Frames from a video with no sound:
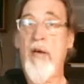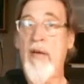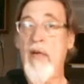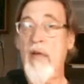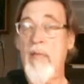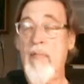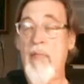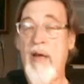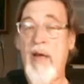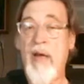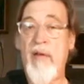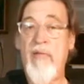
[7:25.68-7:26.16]

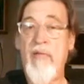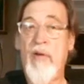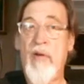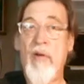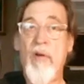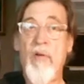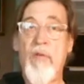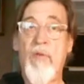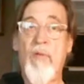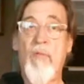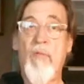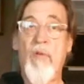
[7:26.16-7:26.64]

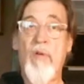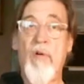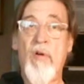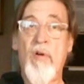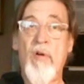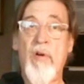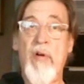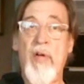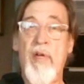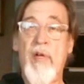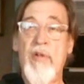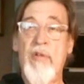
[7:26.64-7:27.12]
management
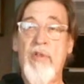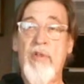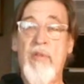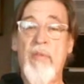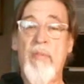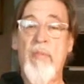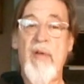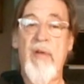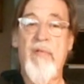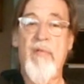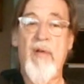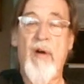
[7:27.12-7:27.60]
circles years
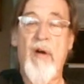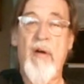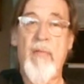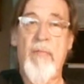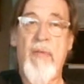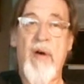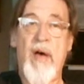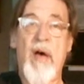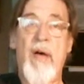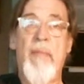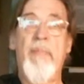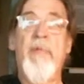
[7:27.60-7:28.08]
ago.
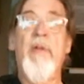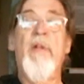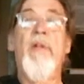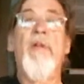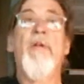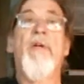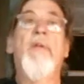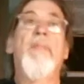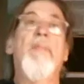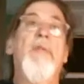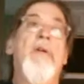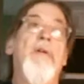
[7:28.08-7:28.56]
It
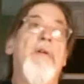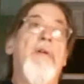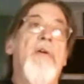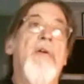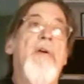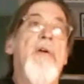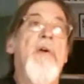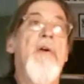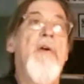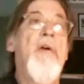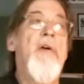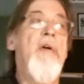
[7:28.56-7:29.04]
still
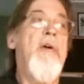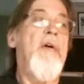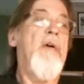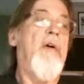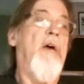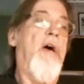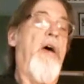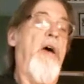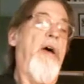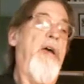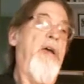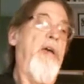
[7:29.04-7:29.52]

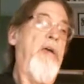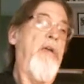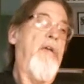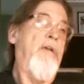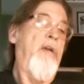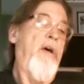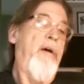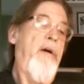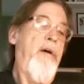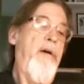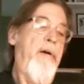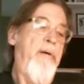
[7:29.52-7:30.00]

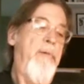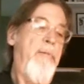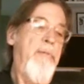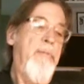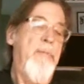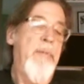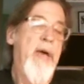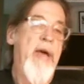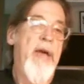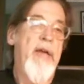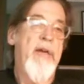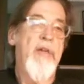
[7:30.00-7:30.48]
pops up
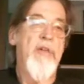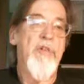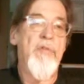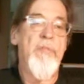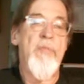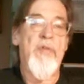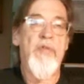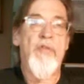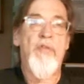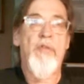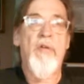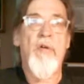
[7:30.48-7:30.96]
now and
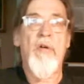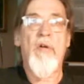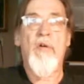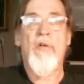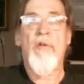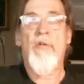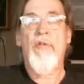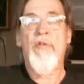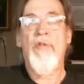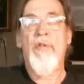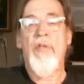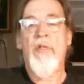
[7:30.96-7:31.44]
then. You don't
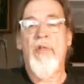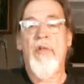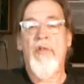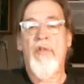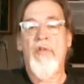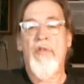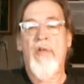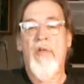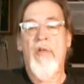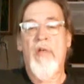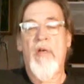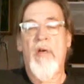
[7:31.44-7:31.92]
hear it as
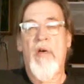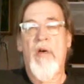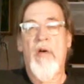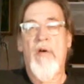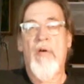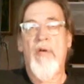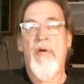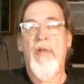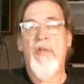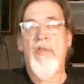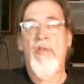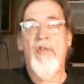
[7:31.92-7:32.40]
often as
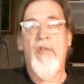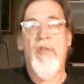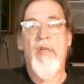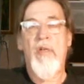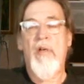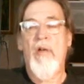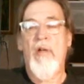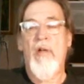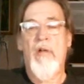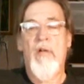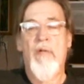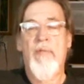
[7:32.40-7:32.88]
you used
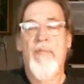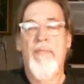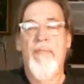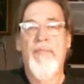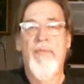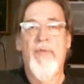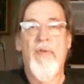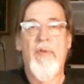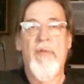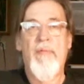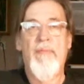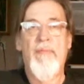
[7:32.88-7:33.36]
to,
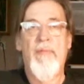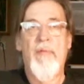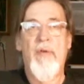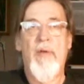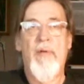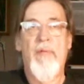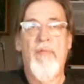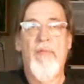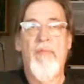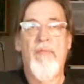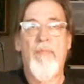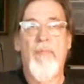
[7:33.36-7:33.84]
but
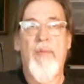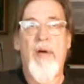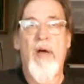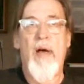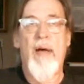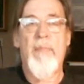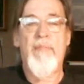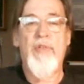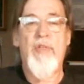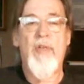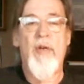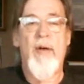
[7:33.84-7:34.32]

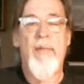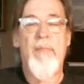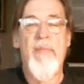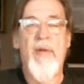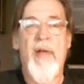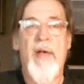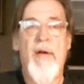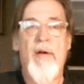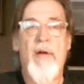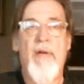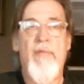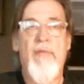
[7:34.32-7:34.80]
it
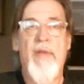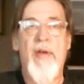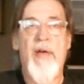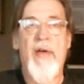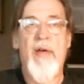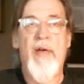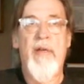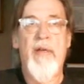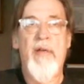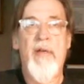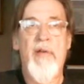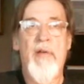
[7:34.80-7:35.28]
had a
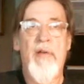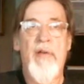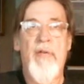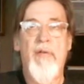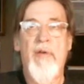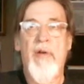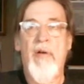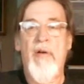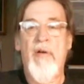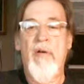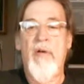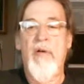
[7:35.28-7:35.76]
specific
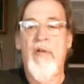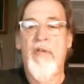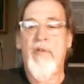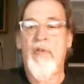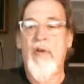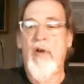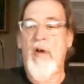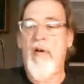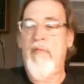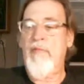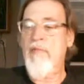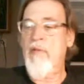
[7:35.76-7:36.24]
use
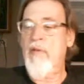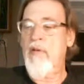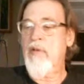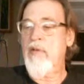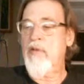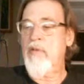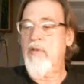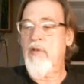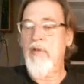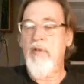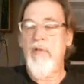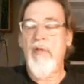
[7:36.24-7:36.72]

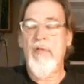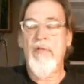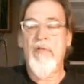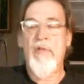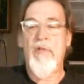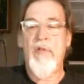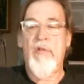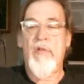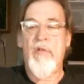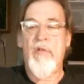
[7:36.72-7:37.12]
by